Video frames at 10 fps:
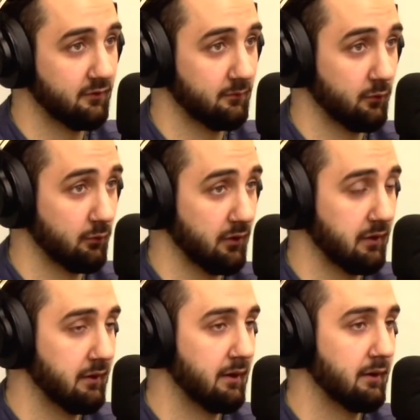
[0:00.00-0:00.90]
we're
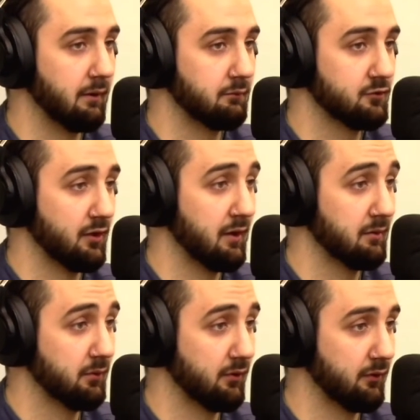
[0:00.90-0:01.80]
working on, I'm trying
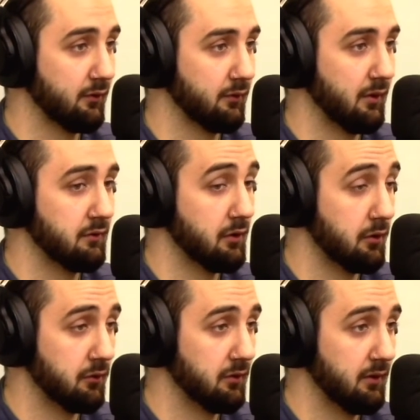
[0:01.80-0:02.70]
to build a
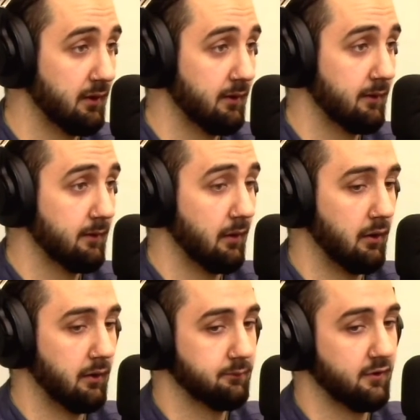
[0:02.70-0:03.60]
node
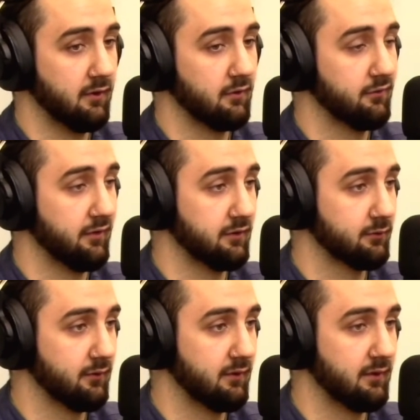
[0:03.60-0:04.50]
to
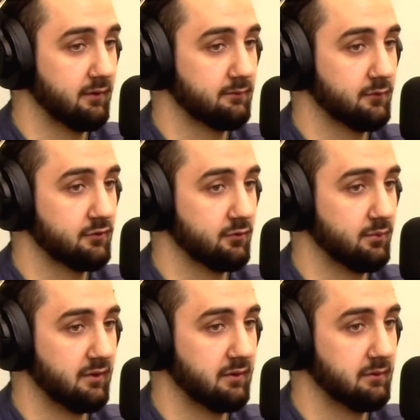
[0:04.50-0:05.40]
interface with it, which would
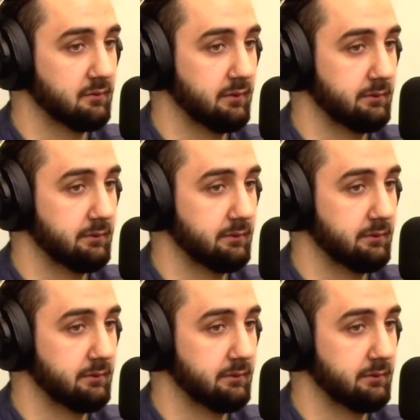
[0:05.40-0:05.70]
be